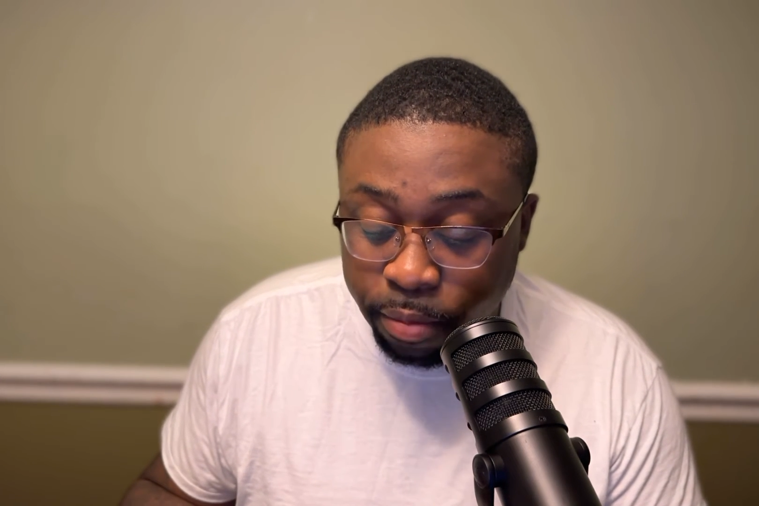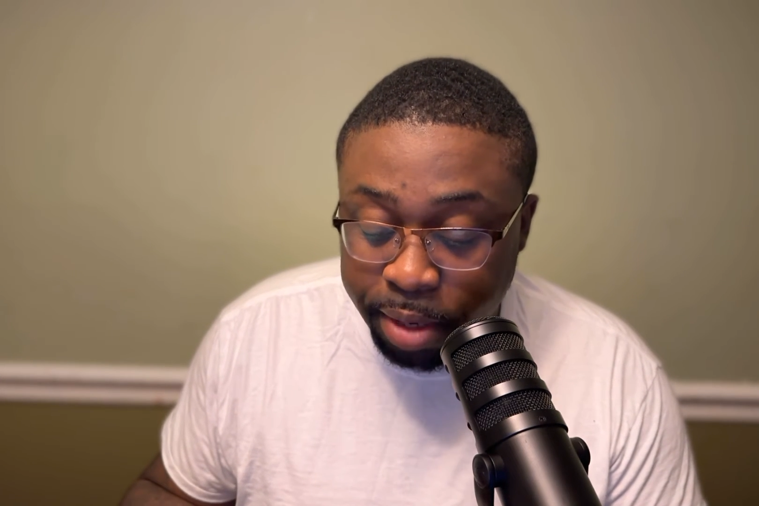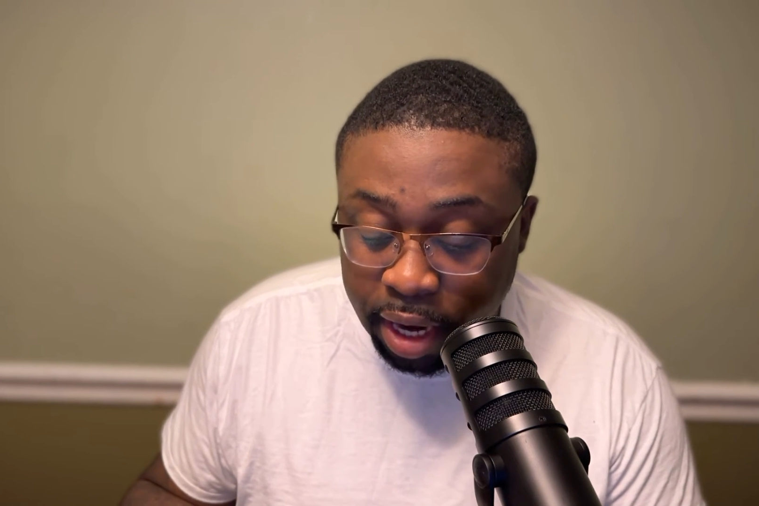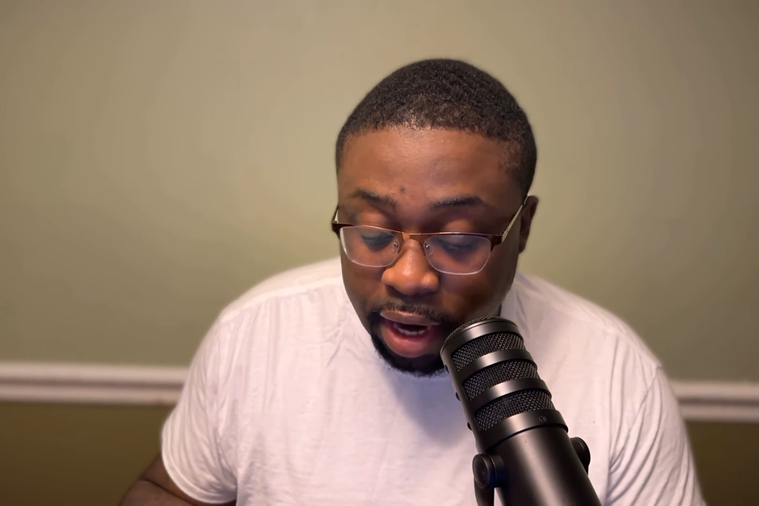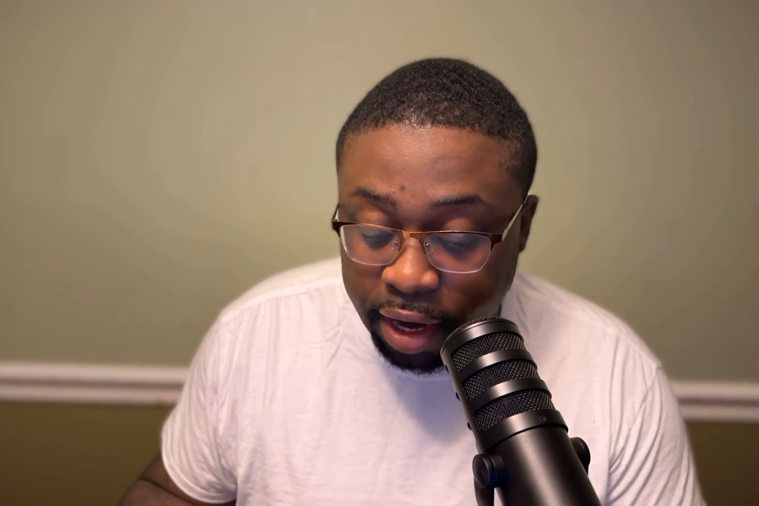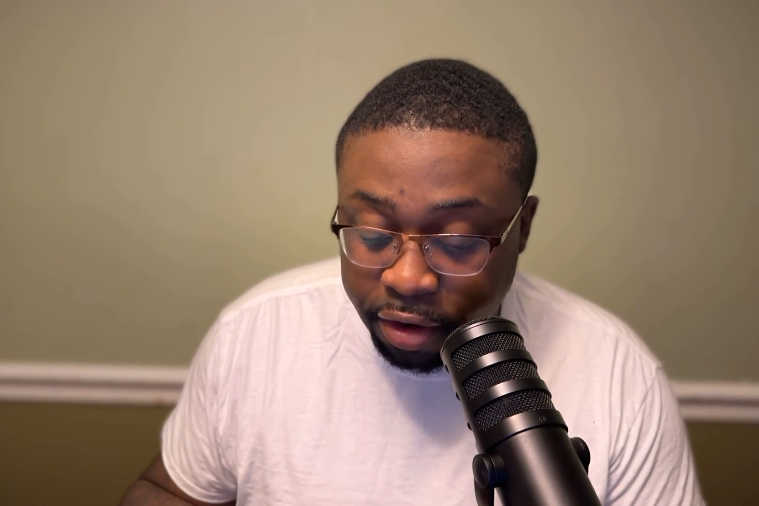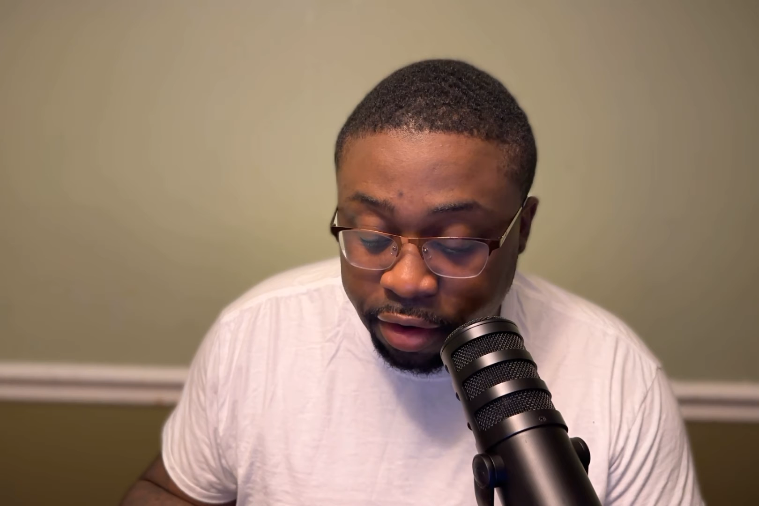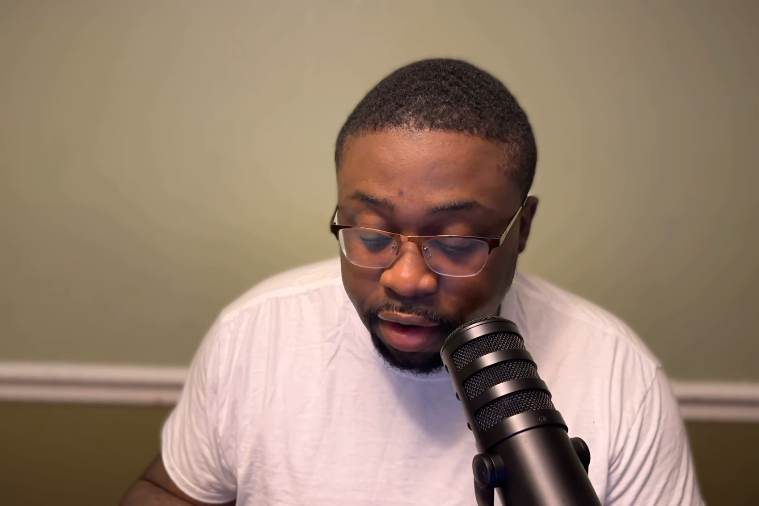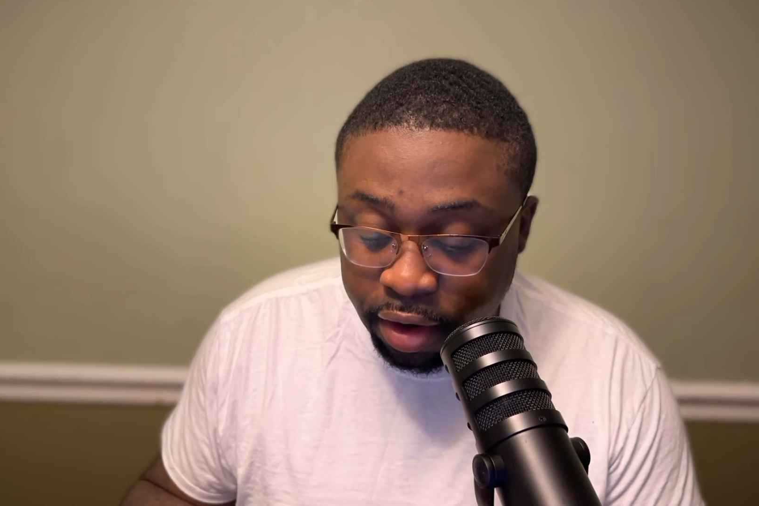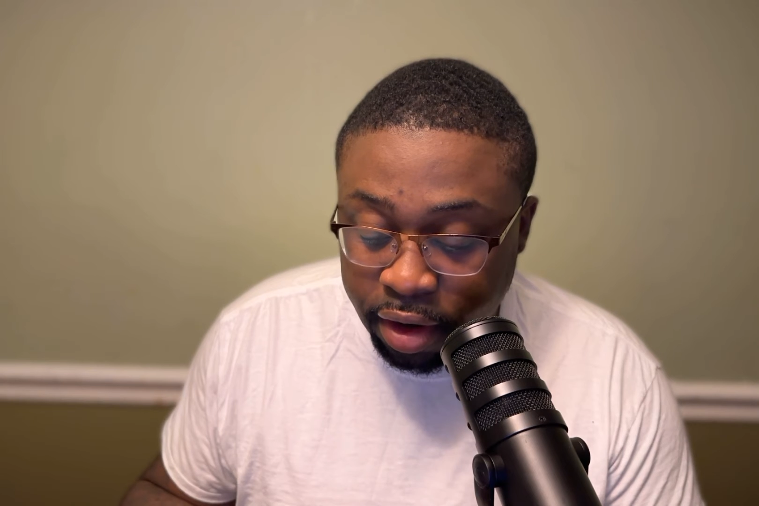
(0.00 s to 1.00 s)
behind
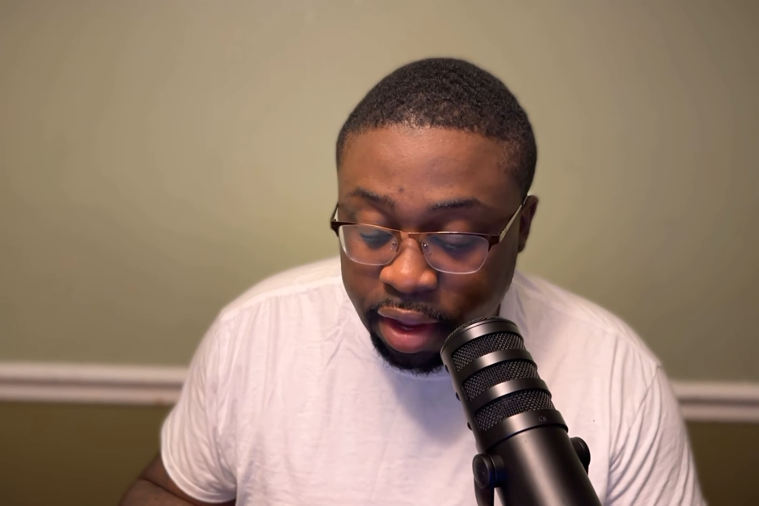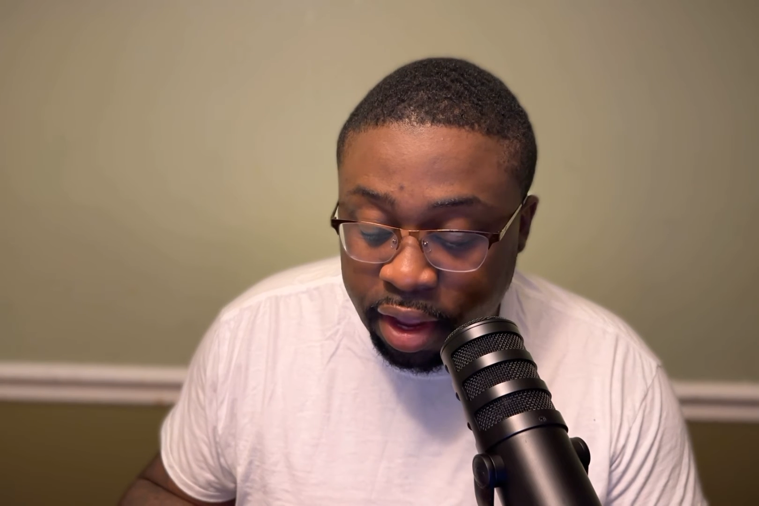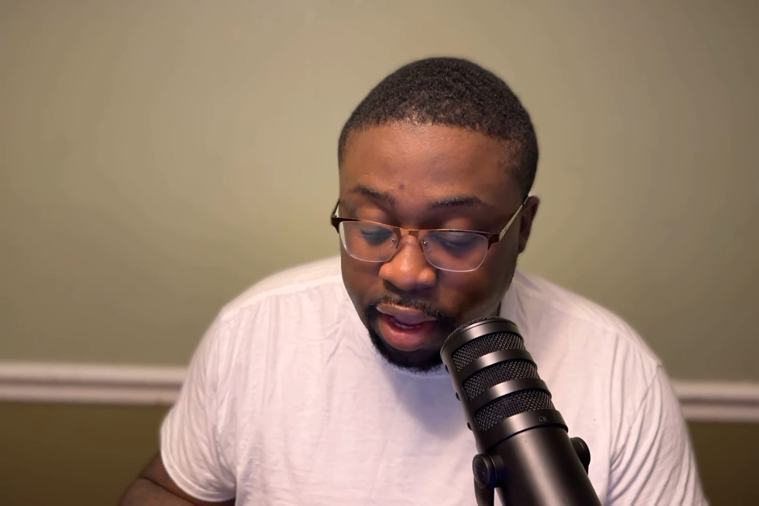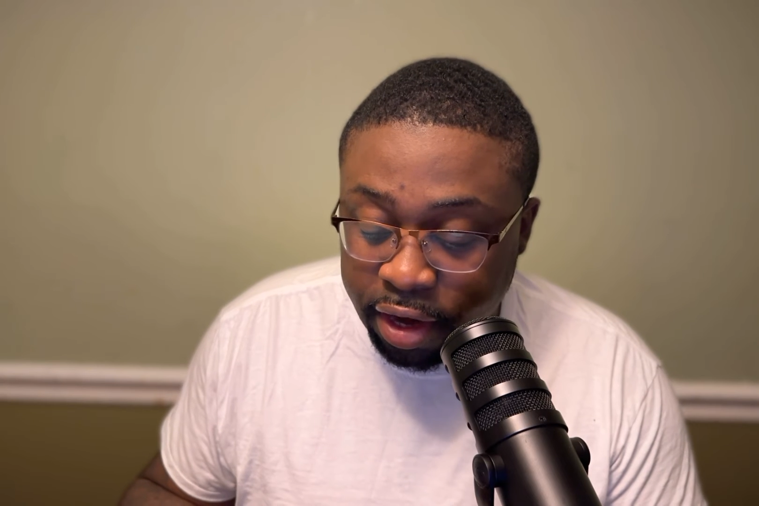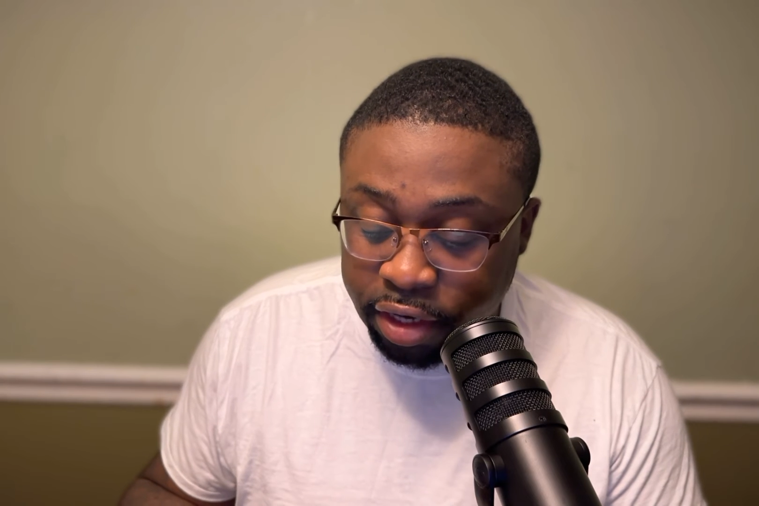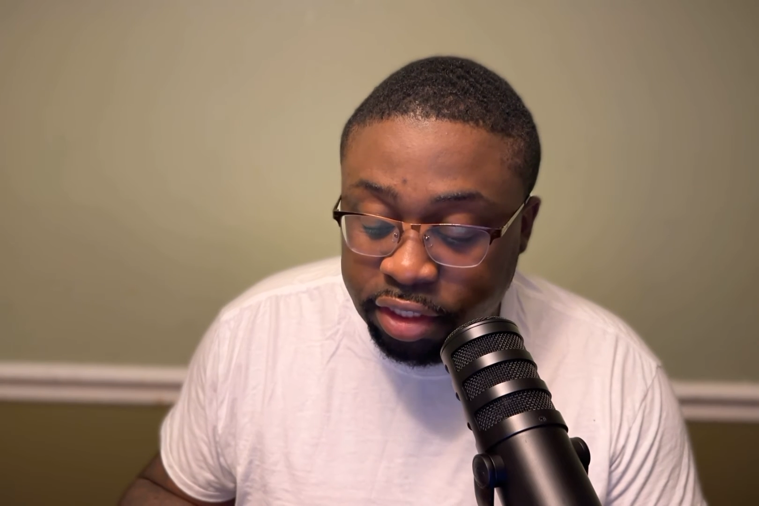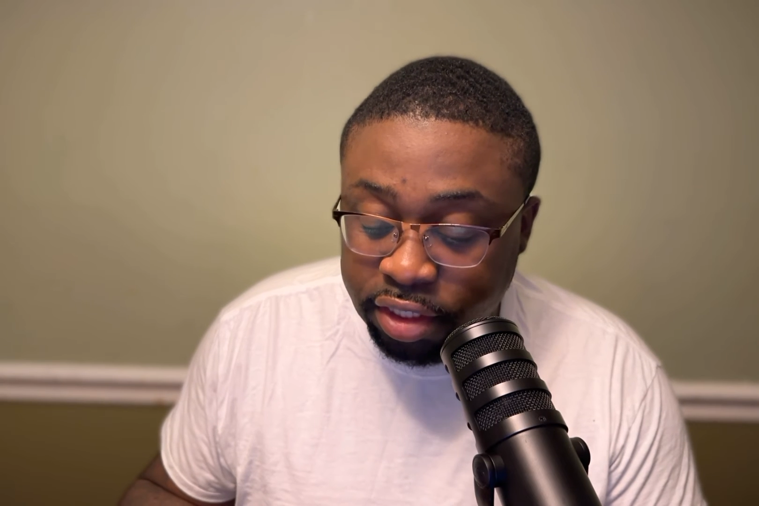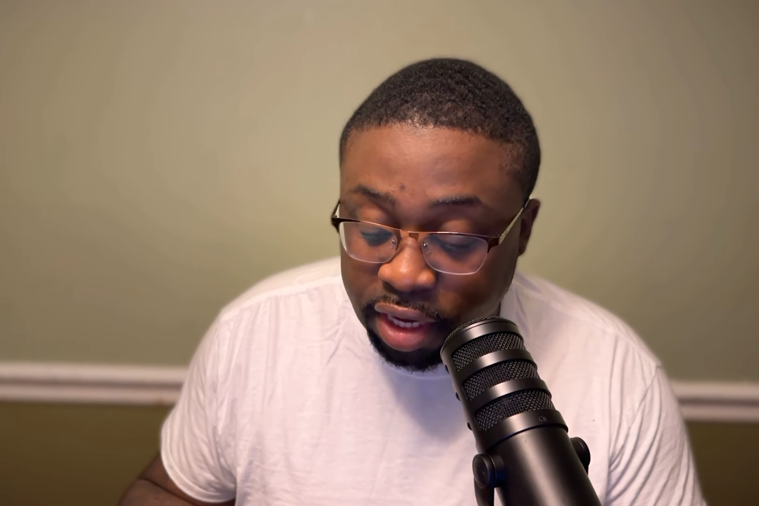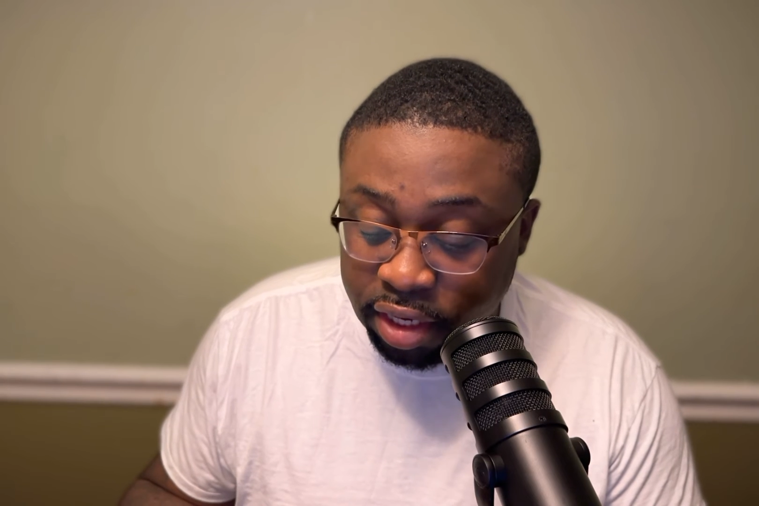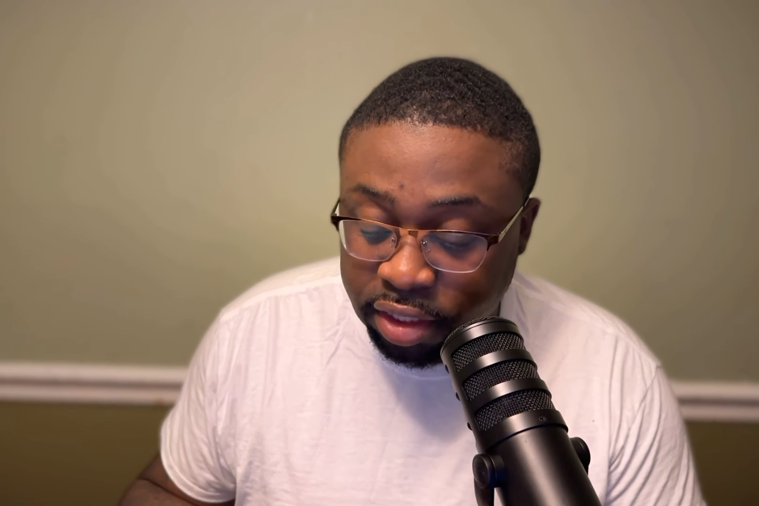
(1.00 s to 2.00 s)
her and her
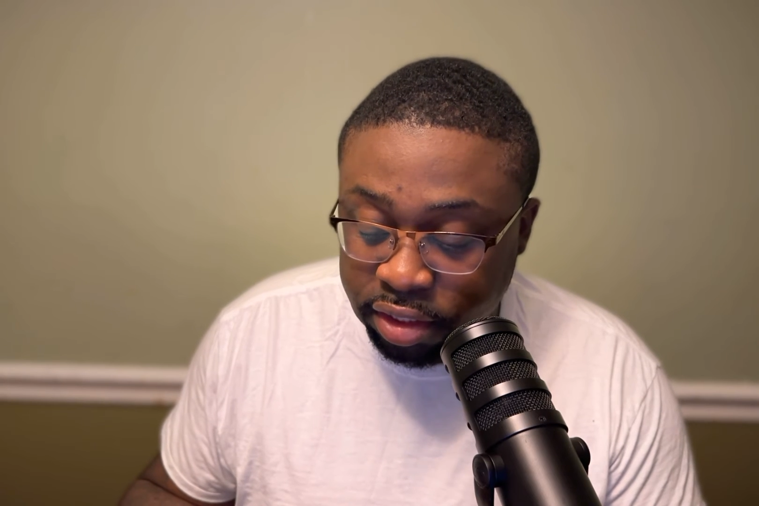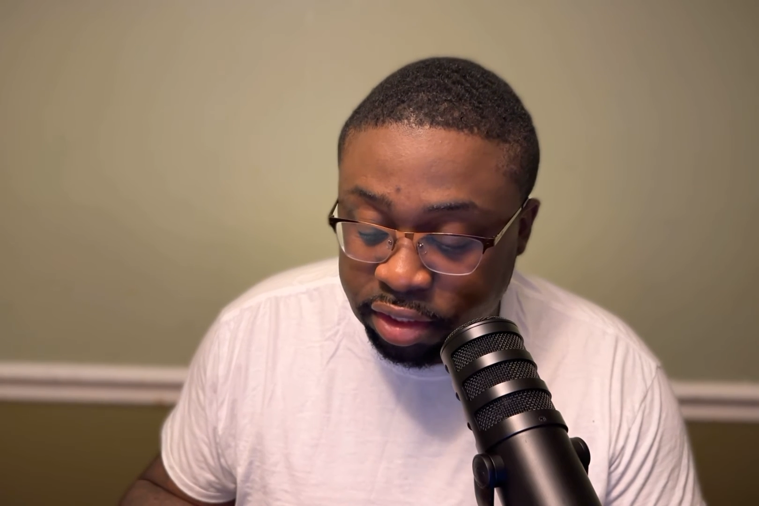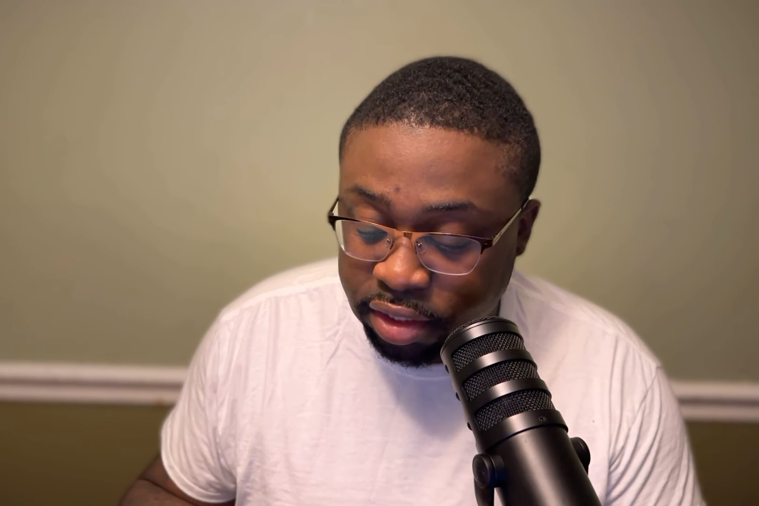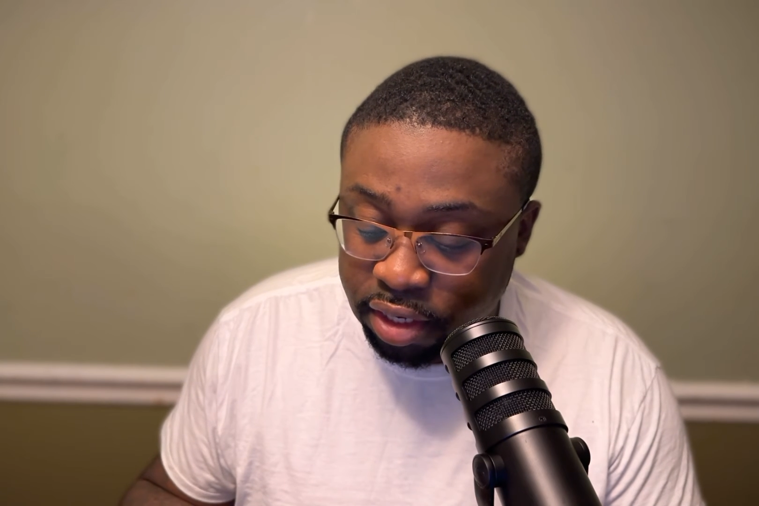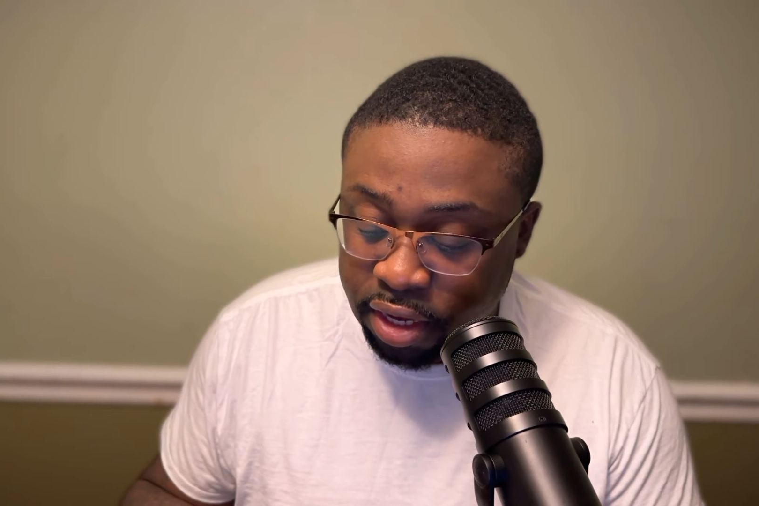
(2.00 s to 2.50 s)
sons.